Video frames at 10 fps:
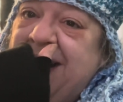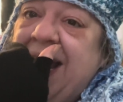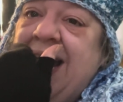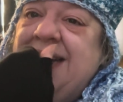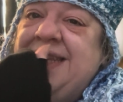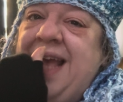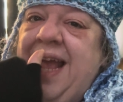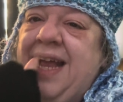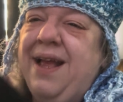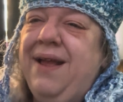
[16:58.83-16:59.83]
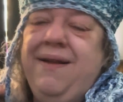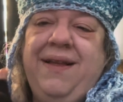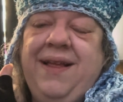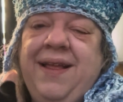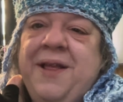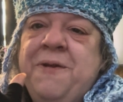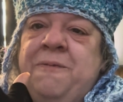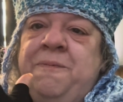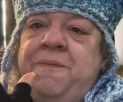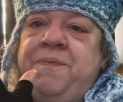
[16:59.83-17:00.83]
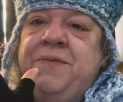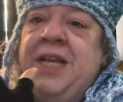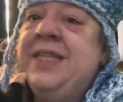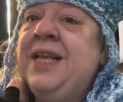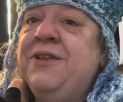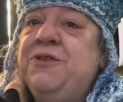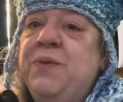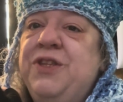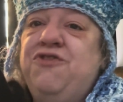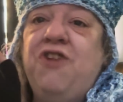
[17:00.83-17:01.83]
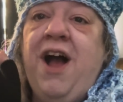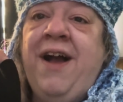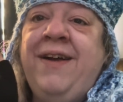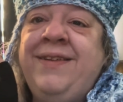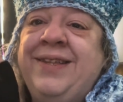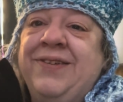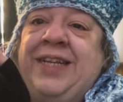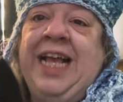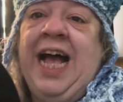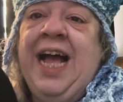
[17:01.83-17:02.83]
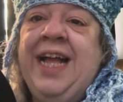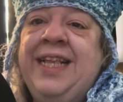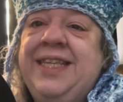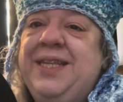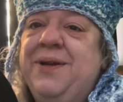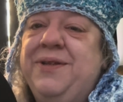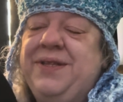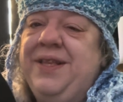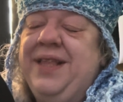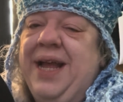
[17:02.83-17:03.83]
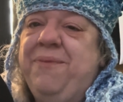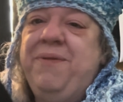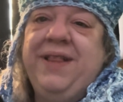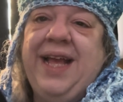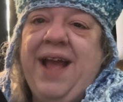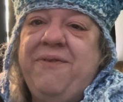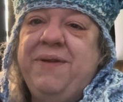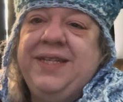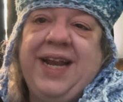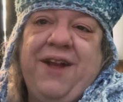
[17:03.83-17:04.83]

He's like, these kids are doing drugs, there's guns, there's like police, everybody's getting